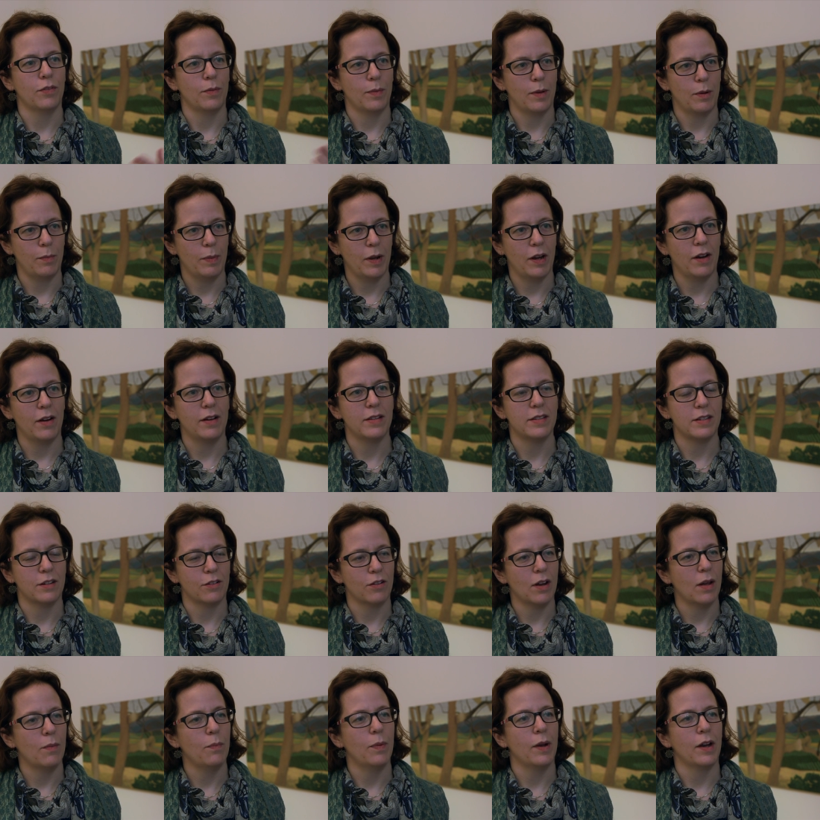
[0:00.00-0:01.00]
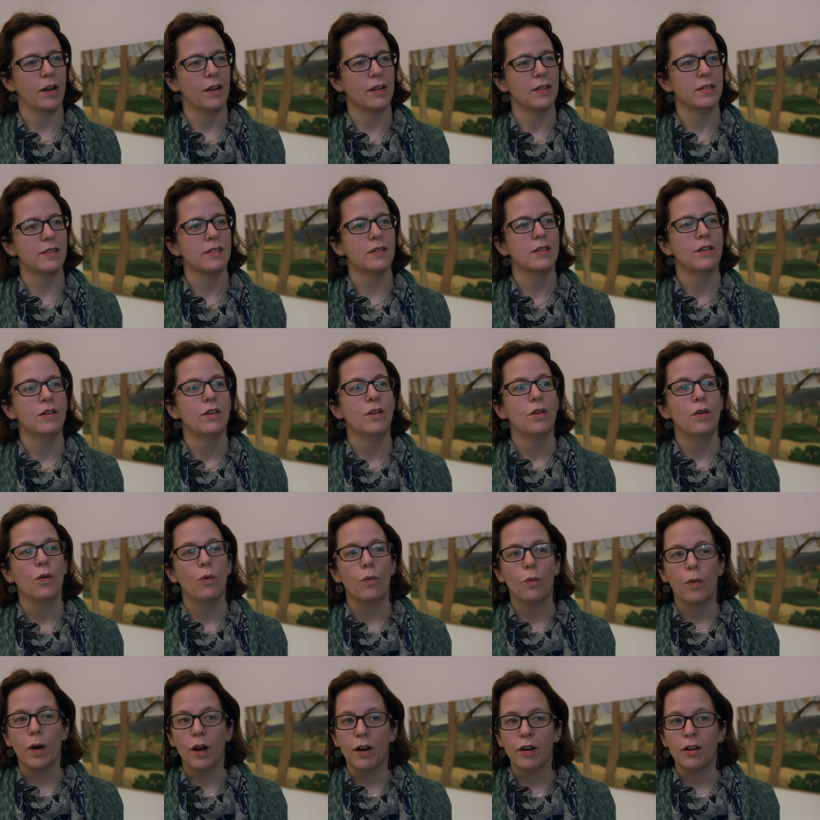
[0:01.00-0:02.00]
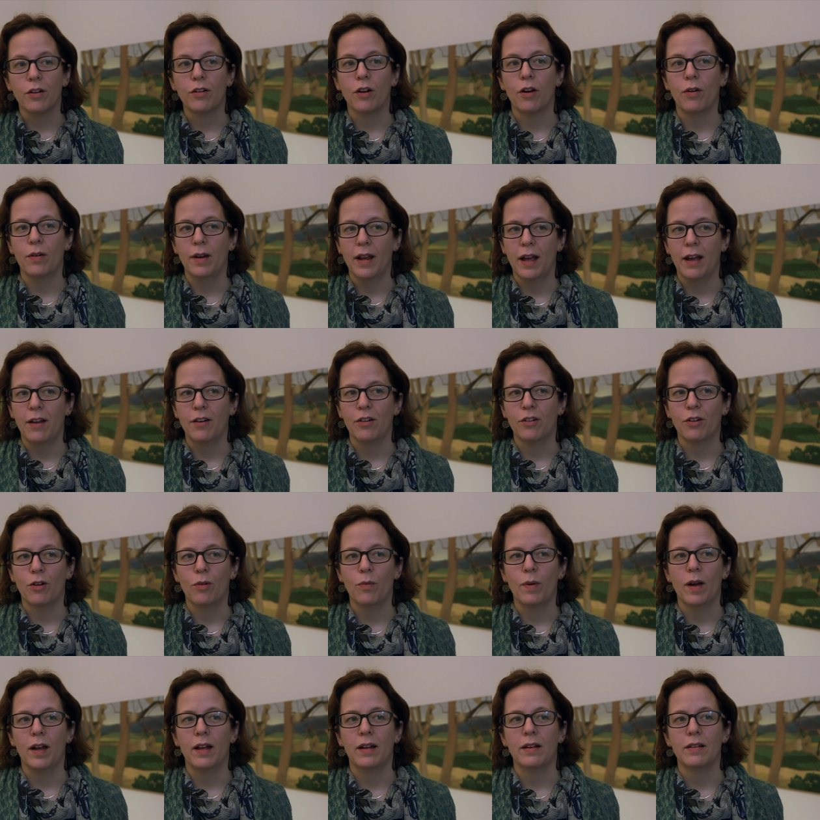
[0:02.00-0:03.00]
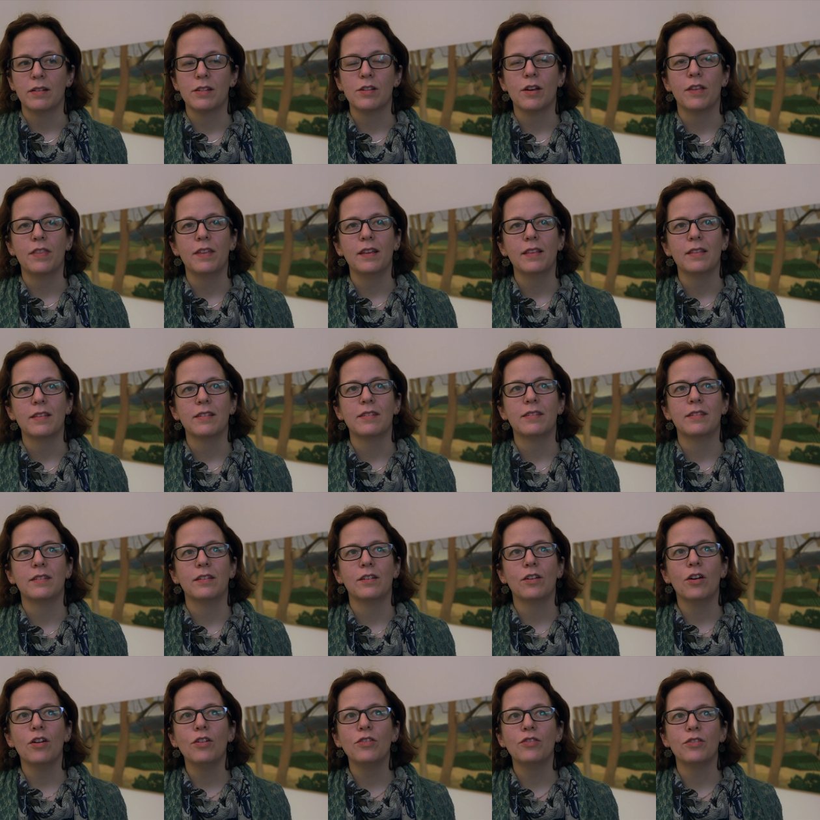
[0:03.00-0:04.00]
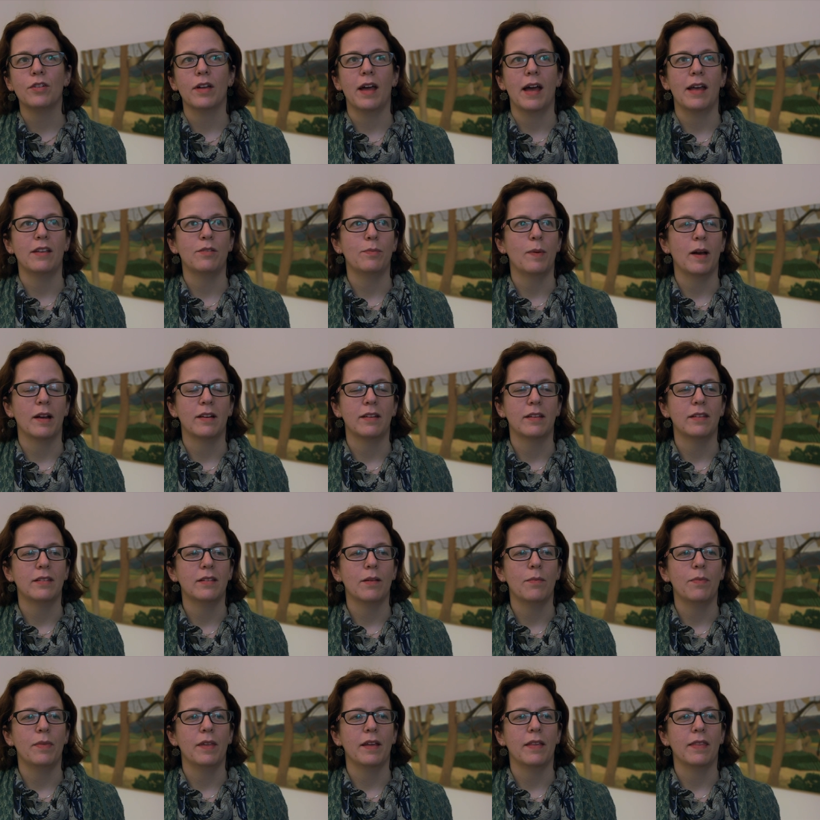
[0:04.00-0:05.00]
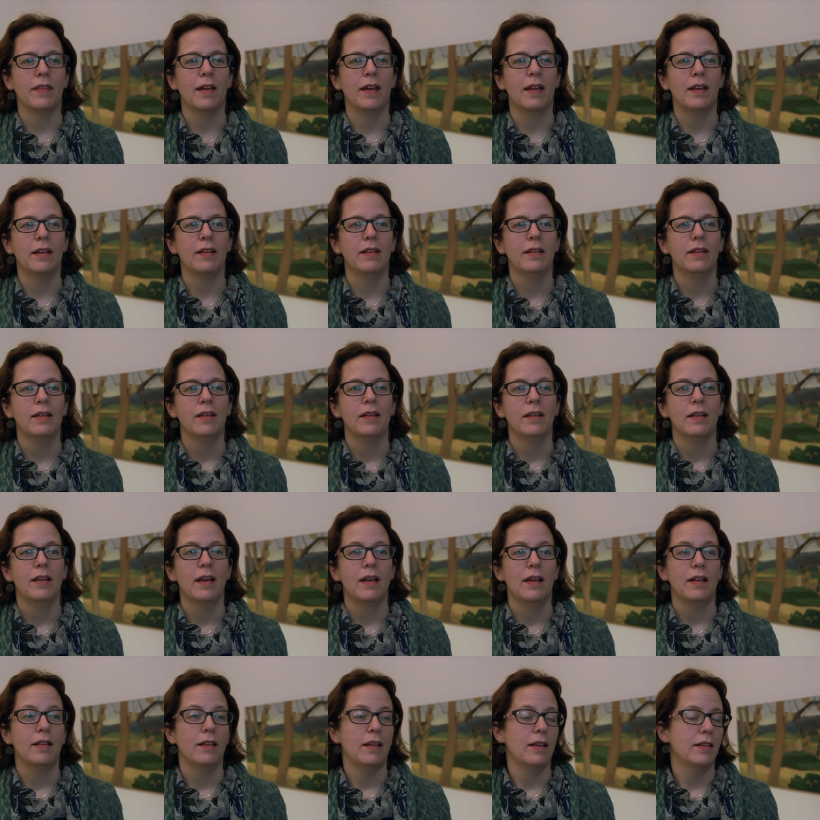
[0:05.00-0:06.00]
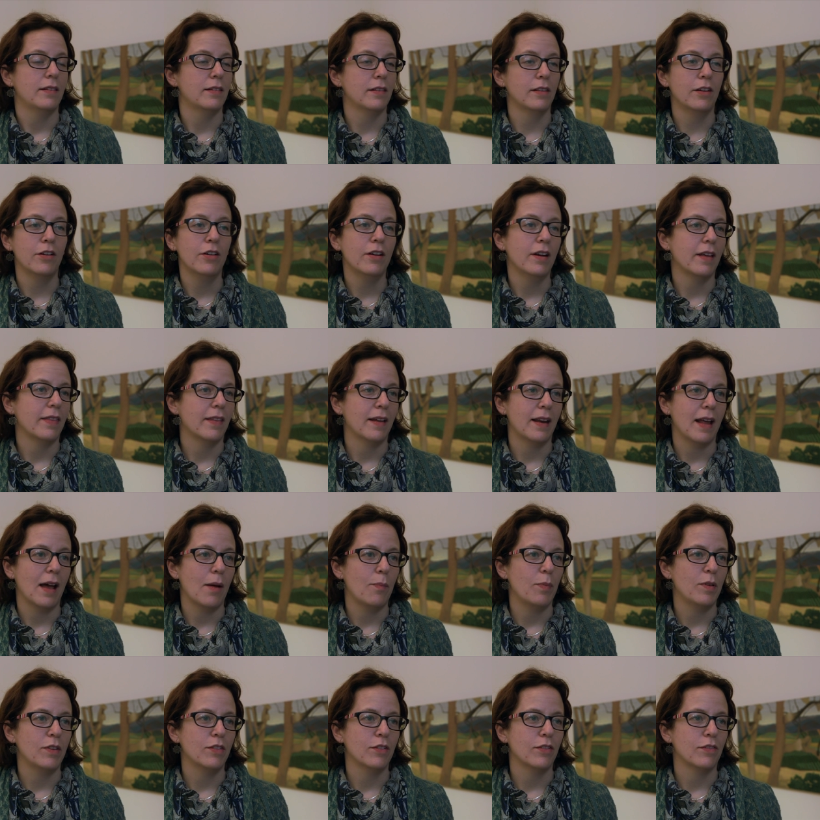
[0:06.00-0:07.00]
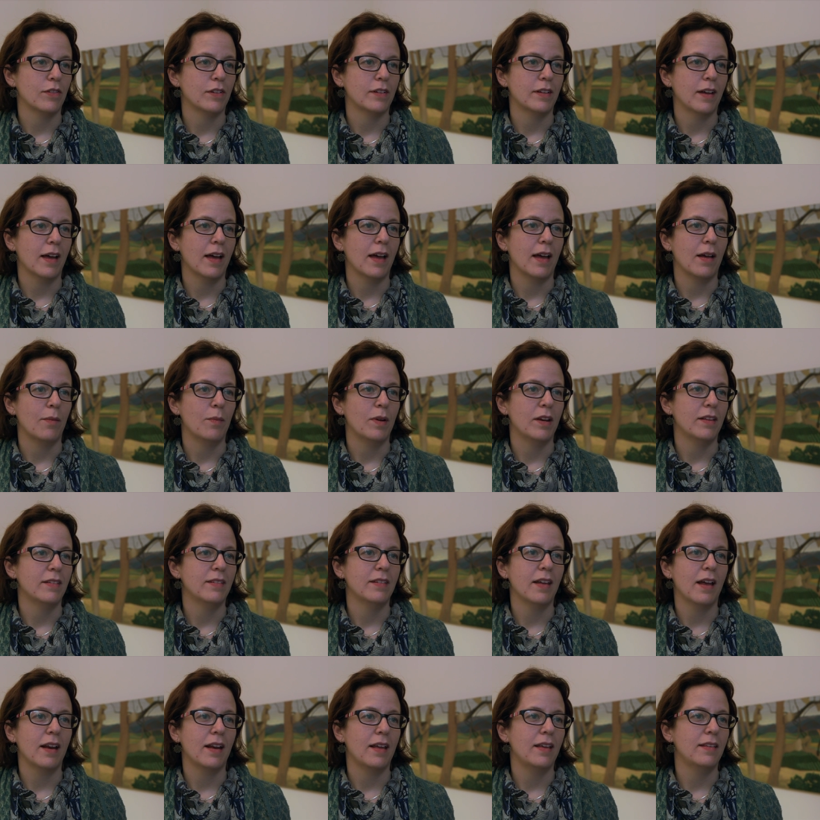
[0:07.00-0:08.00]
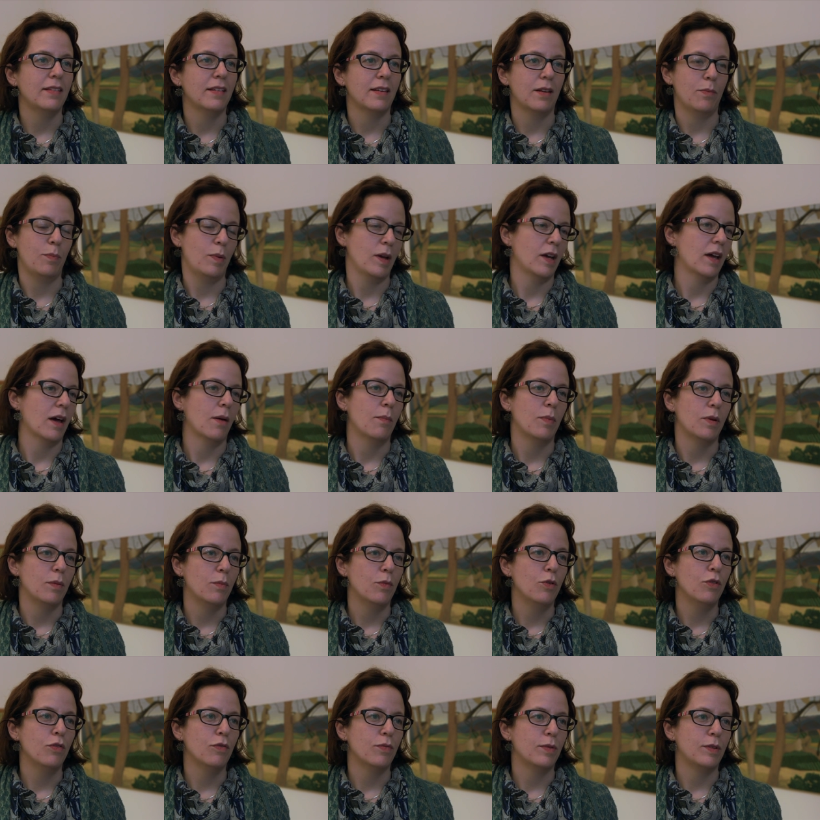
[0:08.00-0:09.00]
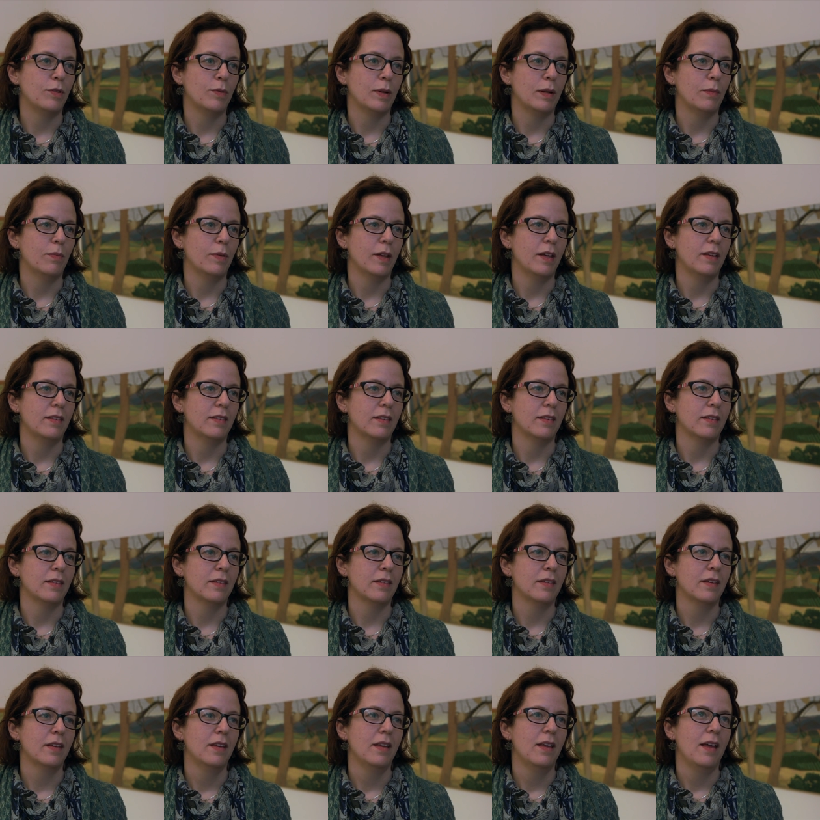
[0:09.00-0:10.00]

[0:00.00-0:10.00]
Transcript: from their parents and grandparents, where to grow and how to grow wine. So I think this cultural aspect is something that is learning that happens over time and it's not easy to pick up and move between places.